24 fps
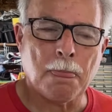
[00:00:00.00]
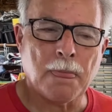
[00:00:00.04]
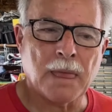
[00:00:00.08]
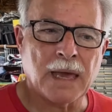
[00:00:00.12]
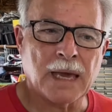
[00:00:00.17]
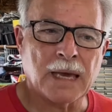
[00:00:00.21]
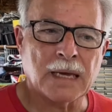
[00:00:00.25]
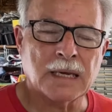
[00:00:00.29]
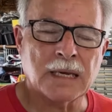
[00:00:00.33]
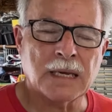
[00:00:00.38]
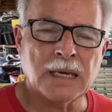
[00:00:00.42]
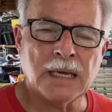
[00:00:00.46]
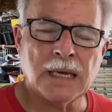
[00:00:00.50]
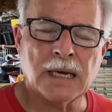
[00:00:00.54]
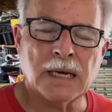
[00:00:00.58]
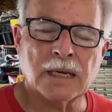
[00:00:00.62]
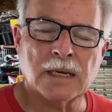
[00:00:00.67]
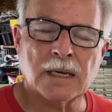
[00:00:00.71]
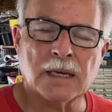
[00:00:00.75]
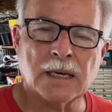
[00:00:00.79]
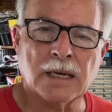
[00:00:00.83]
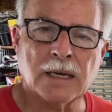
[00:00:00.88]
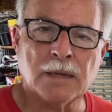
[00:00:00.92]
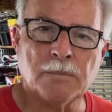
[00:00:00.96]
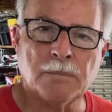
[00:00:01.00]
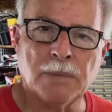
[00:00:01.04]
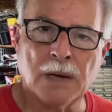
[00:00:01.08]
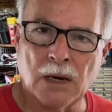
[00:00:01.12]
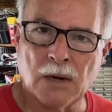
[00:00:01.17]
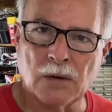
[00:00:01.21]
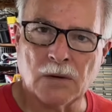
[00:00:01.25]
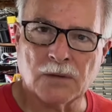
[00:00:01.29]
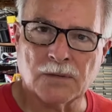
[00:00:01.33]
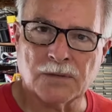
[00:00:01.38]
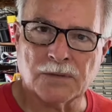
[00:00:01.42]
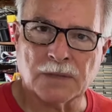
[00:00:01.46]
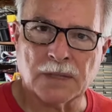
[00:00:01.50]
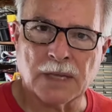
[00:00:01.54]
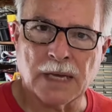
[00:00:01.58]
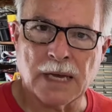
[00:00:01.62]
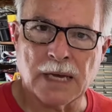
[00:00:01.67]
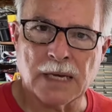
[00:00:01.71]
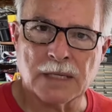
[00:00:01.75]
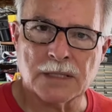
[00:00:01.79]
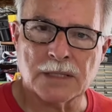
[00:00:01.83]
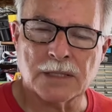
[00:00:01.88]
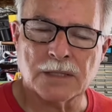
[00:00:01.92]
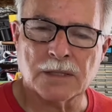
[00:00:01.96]
And he had a power
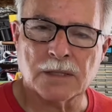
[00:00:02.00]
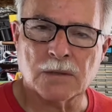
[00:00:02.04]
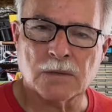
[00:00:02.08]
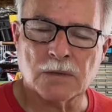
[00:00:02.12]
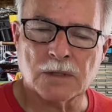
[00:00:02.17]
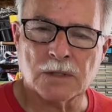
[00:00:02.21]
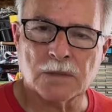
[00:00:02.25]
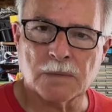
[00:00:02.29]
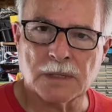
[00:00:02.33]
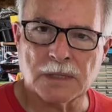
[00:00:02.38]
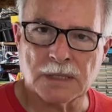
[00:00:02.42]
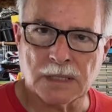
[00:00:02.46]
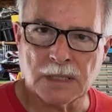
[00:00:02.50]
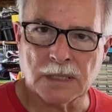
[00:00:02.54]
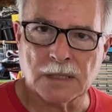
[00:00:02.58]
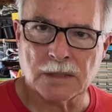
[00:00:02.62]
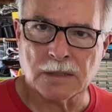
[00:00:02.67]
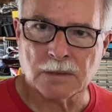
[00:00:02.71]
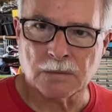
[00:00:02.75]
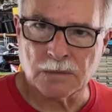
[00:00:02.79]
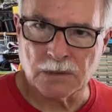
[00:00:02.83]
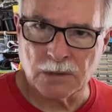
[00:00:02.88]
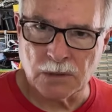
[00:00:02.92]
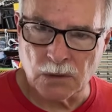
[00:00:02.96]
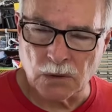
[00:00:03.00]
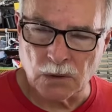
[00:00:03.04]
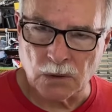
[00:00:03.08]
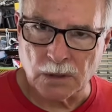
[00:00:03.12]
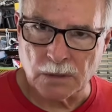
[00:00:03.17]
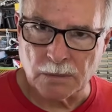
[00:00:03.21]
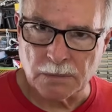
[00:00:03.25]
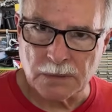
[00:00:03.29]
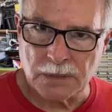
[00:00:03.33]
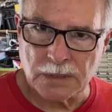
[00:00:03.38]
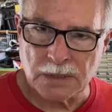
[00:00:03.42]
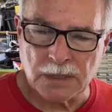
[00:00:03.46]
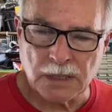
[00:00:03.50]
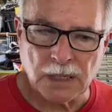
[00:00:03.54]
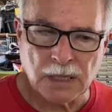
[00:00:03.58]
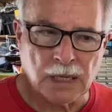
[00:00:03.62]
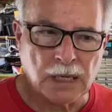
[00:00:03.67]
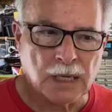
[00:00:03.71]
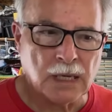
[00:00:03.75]
flash that was missing some tulips.